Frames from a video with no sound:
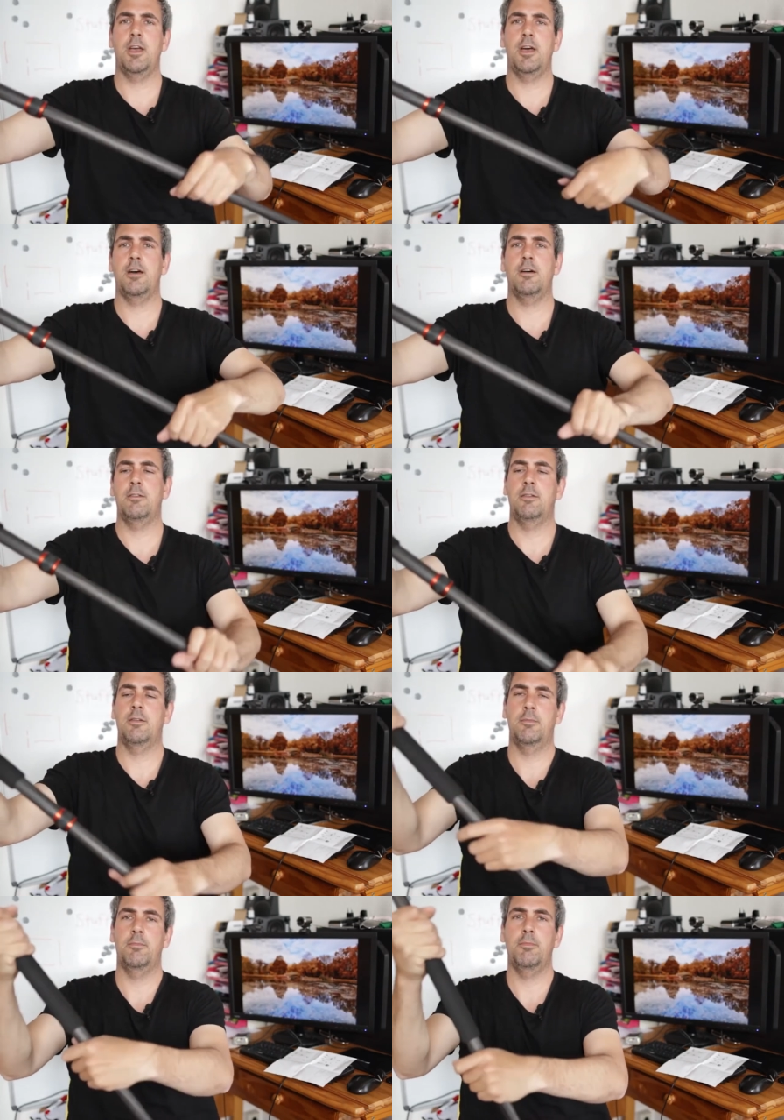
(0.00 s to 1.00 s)
Yeah,
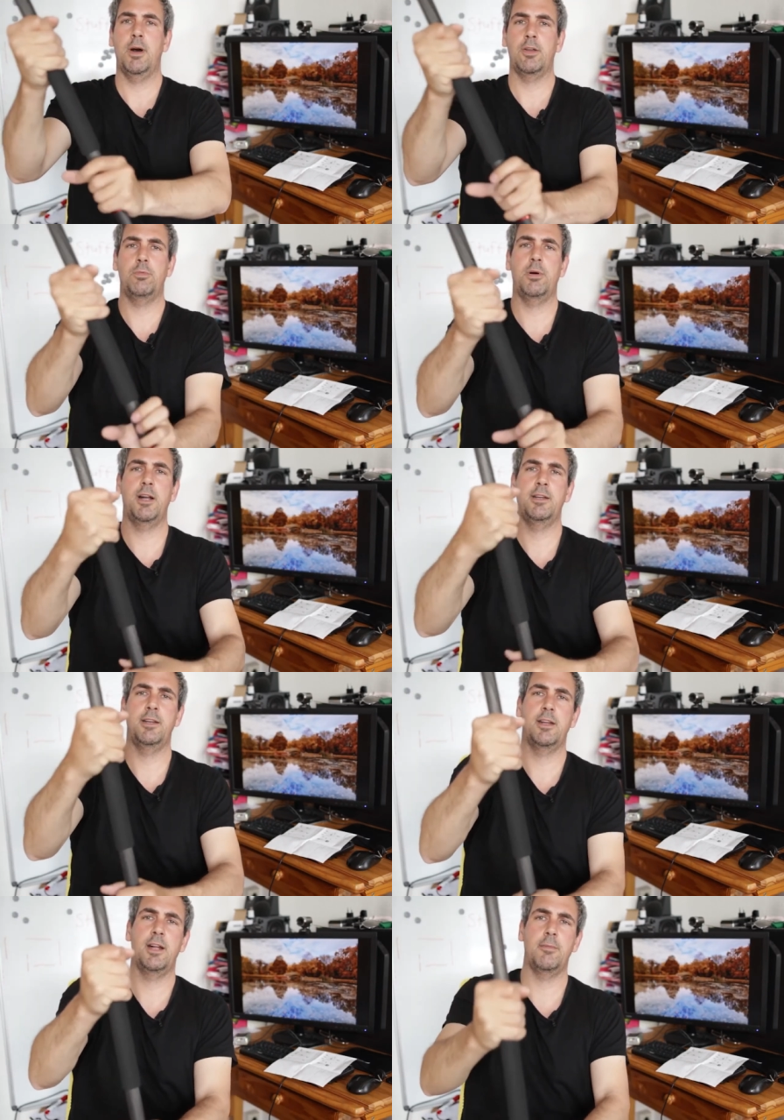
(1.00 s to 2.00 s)

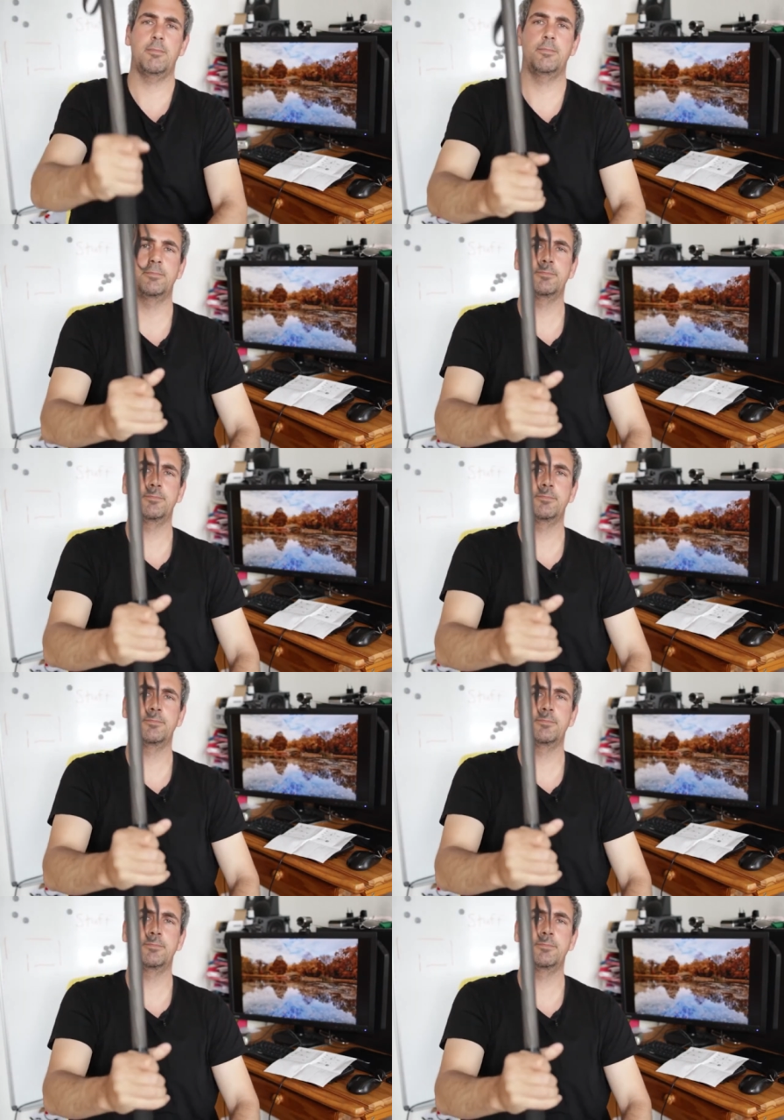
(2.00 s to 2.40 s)
monopodding it up.